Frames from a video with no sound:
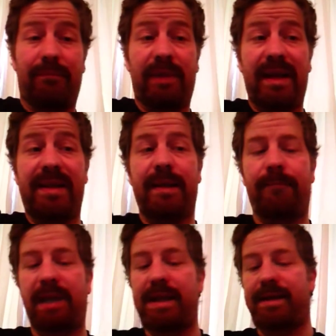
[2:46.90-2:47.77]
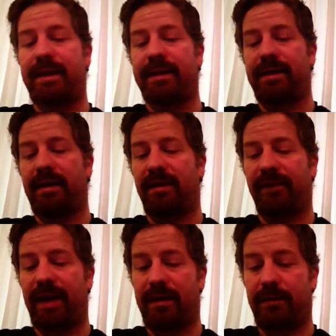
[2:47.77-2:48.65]
That's the basics of
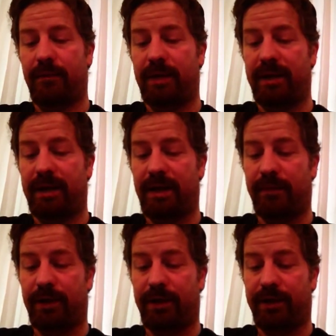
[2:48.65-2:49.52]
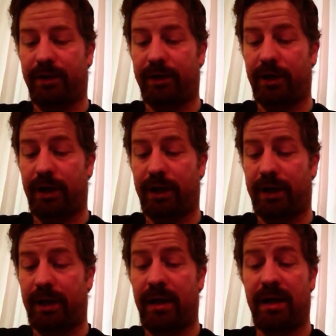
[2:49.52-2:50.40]
what airbrushes are good.
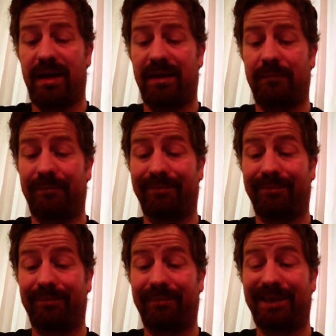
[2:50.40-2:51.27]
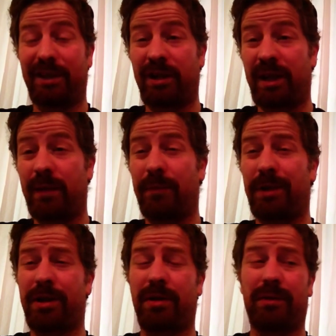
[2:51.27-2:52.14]
A good
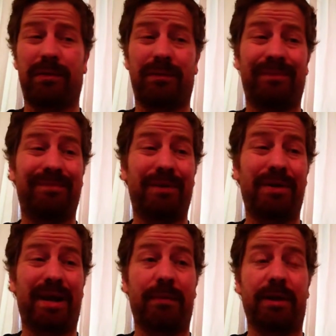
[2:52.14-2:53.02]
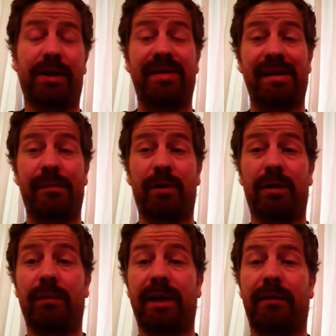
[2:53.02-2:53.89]
airbrush most airbrushes anymore
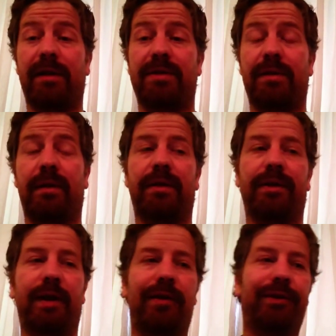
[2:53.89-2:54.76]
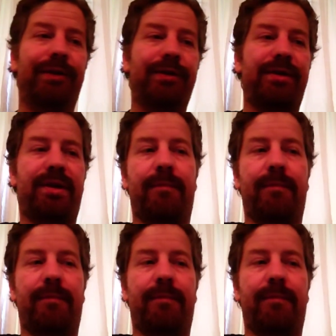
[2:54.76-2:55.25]
are running around $200.